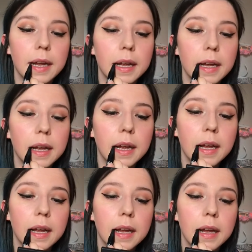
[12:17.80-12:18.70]

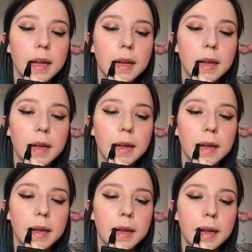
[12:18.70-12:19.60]

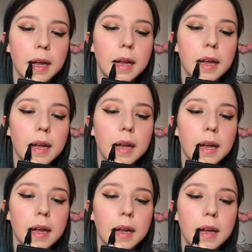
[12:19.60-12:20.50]

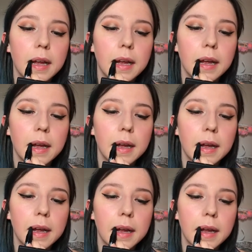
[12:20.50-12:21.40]

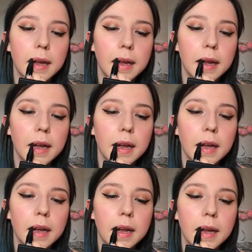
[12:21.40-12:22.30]

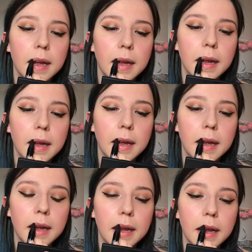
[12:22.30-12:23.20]

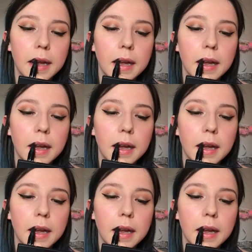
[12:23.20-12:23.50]
(silence)